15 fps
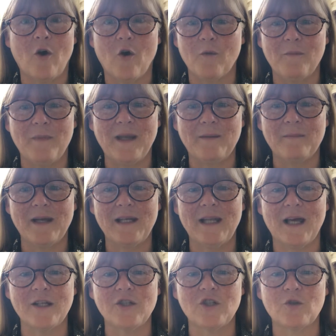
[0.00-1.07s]
or make my
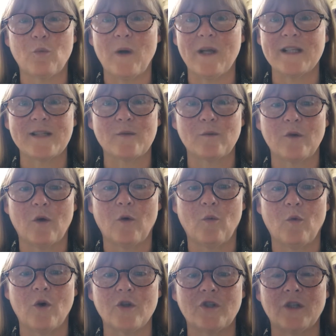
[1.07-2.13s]
lunch whilst
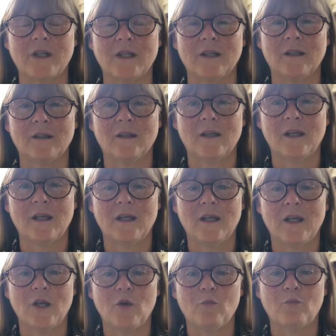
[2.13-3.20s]
watching.
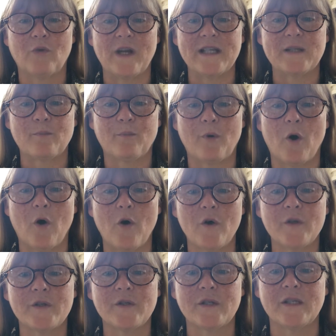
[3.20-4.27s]
Press
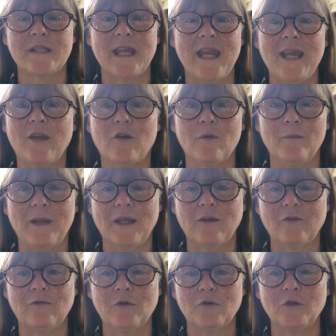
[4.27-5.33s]
pause to take or make a
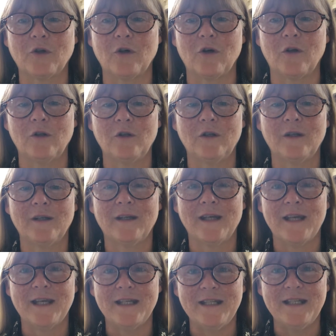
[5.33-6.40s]
phone call,
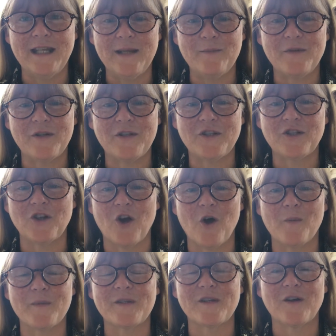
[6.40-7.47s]
nip to the
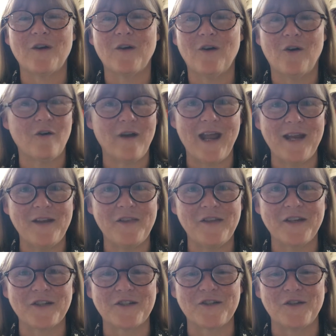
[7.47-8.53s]
shops, or anything
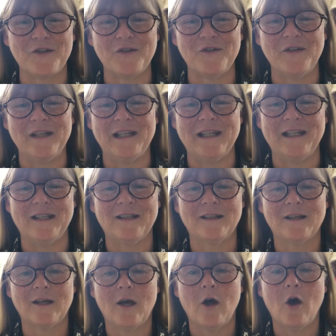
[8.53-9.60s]
at all really.
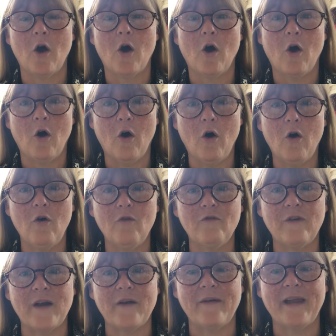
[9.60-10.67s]
All
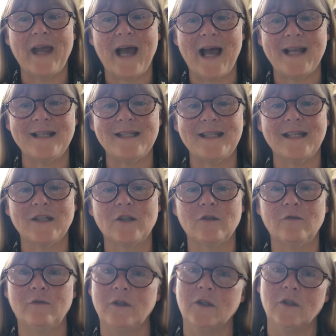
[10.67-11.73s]
very handy and
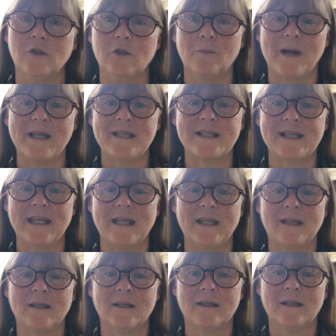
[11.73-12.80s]
convenient, you might say.
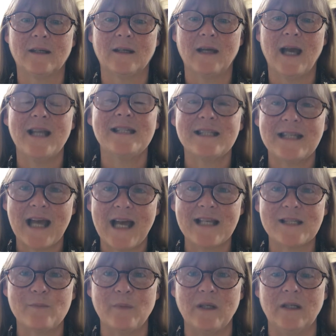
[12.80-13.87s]
And it
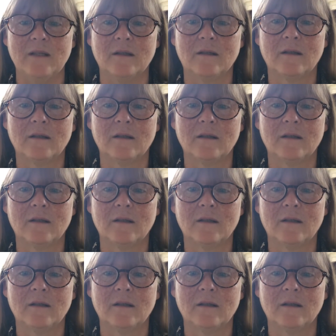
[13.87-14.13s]
has been.